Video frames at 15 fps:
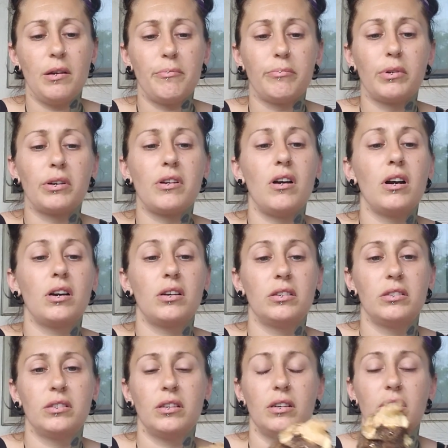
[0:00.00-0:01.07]
Burdock
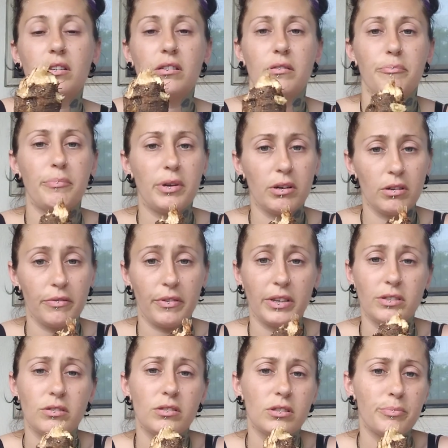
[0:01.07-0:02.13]

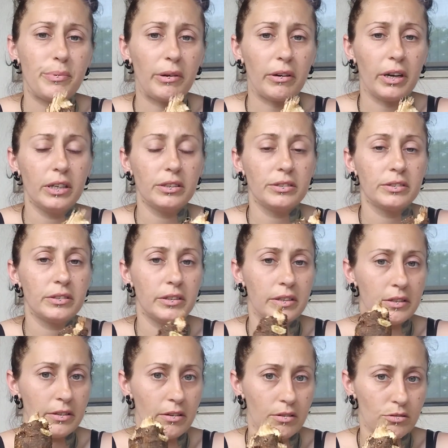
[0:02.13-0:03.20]
purifies the spirit,
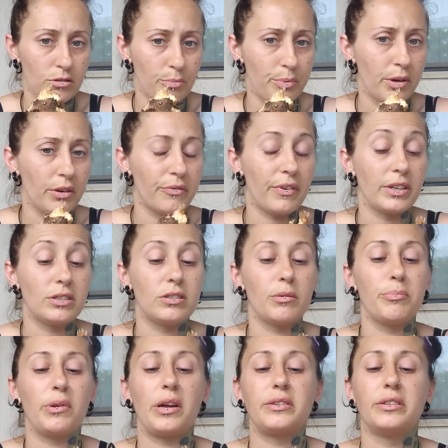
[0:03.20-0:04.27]
and it also purifies the
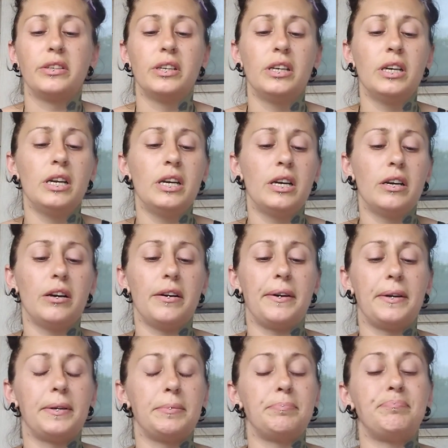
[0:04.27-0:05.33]
blood.
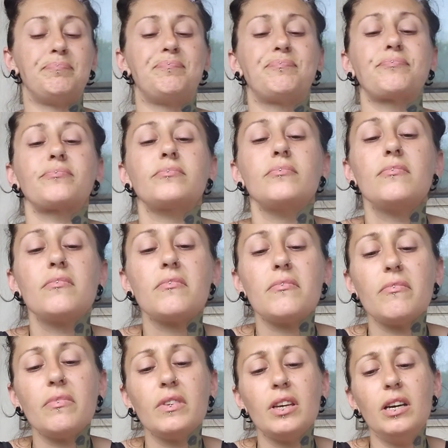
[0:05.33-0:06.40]

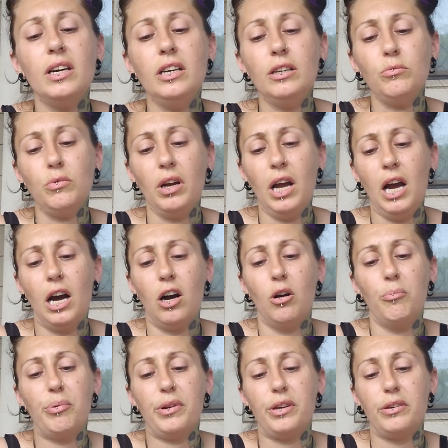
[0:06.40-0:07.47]
And it will
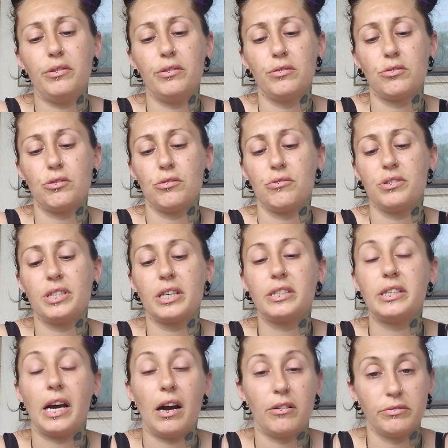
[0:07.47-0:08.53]
help you to dig
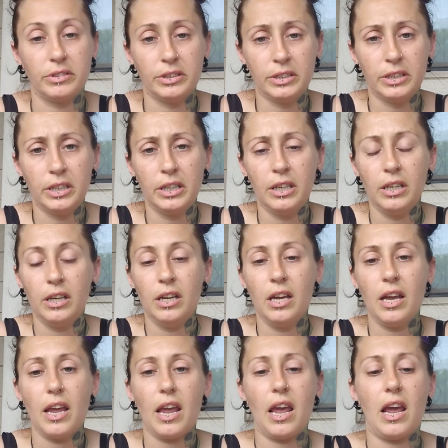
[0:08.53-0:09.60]
down
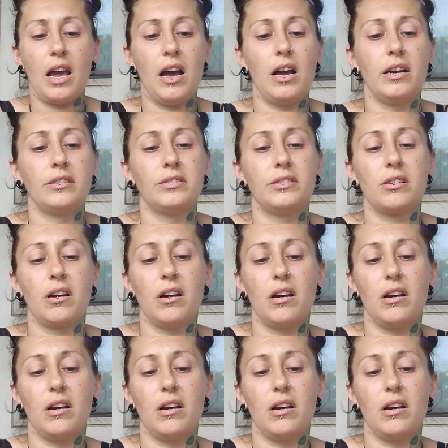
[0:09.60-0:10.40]
and